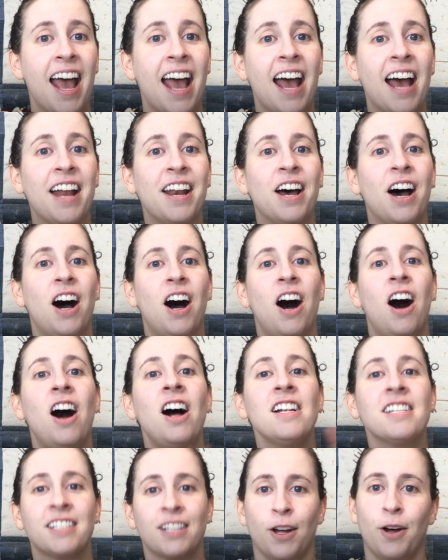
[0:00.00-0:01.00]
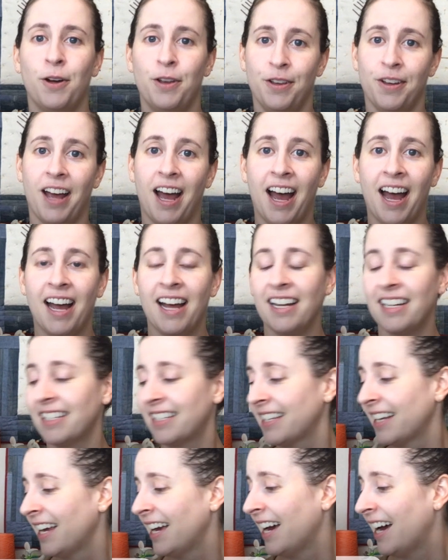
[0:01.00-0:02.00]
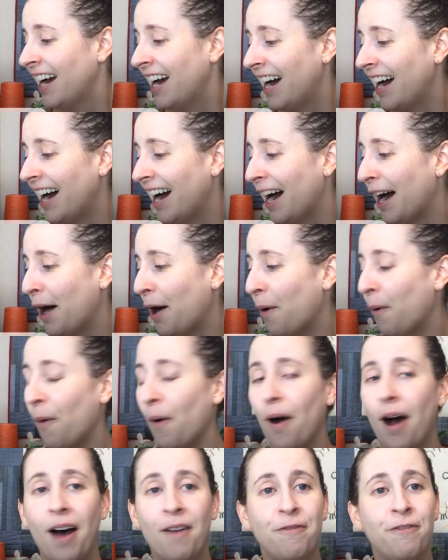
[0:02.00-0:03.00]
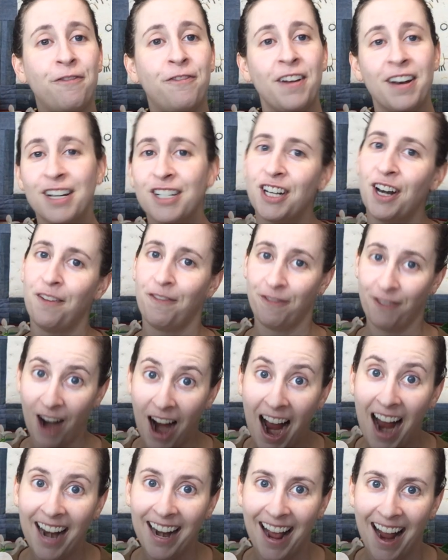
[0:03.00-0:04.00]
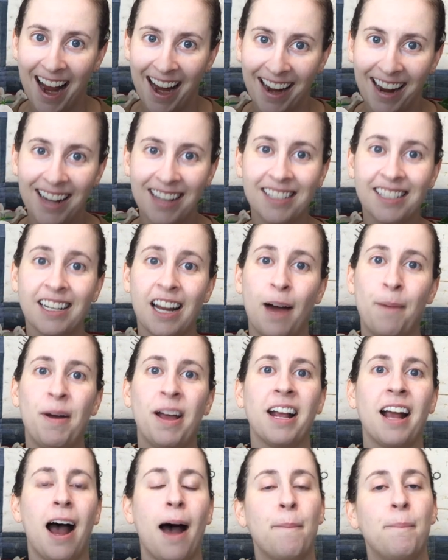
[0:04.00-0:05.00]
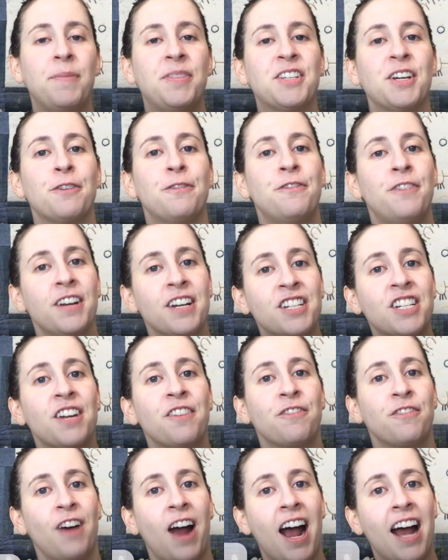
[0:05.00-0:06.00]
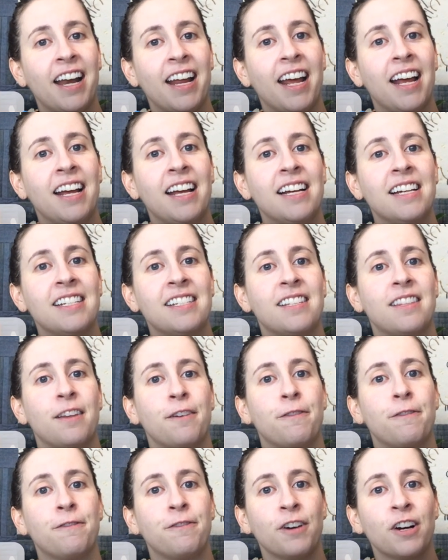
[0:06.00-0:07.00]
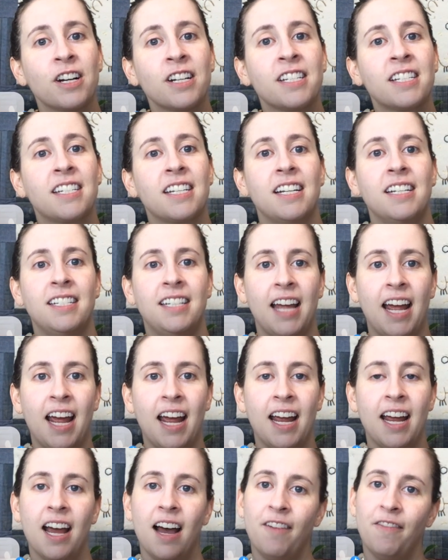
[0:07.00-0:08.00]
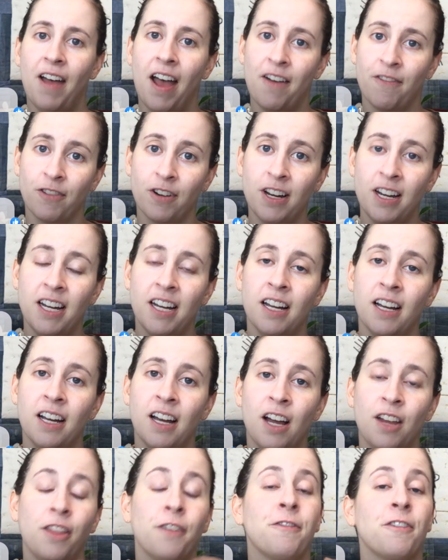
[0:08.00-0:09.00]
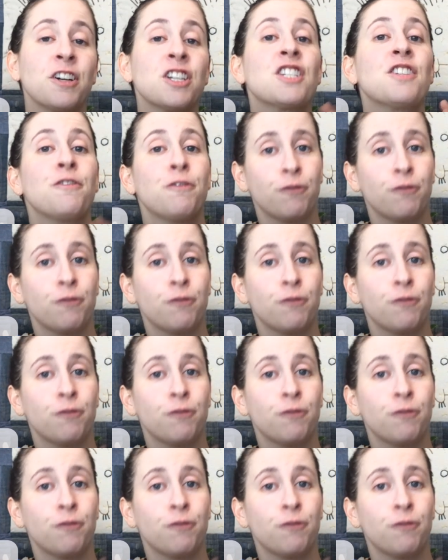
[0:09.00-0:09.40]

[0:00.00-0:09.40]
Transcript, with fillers: And also, you guys, uh, Finish It Friday is coming up. So Finish It Friday is the first day of every, the first